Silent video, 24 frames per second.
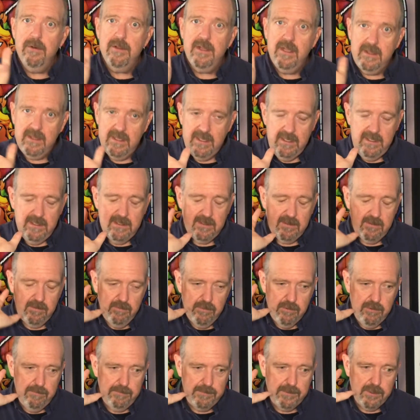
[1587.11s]
that these
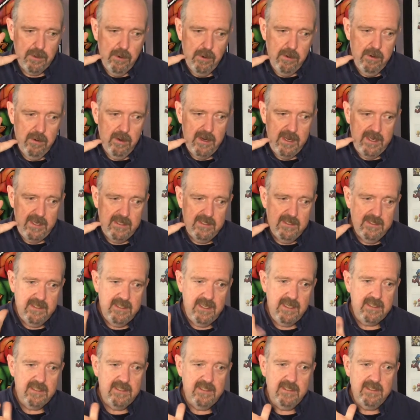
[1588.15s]
groups
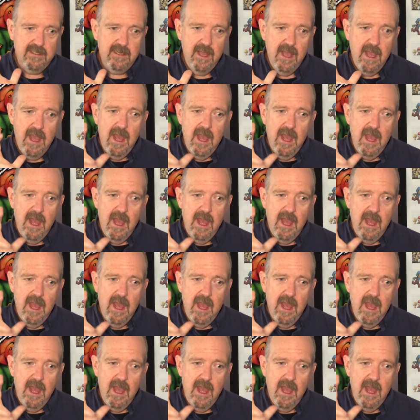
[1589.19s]
exist.